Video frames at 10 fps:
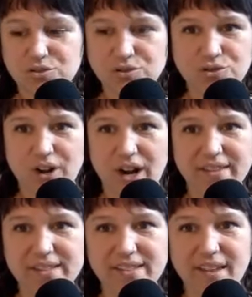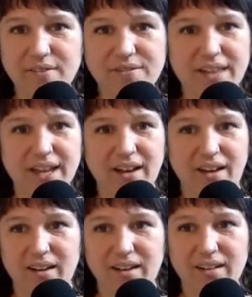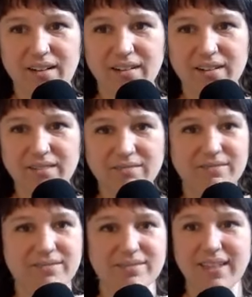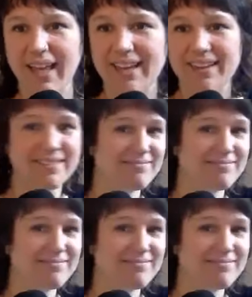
try this love thing all like